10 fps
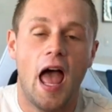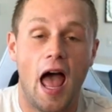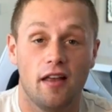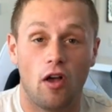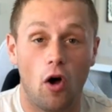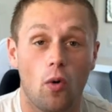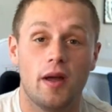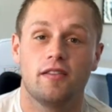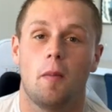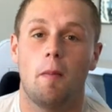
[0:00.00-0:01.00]
As
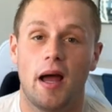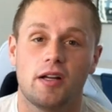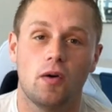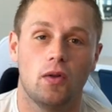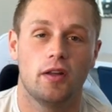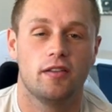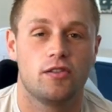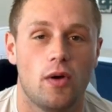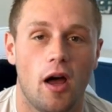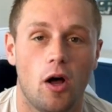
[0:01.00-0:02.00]
always, my goal is
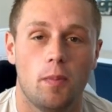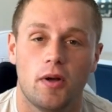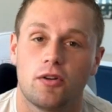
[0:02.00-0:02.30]
to help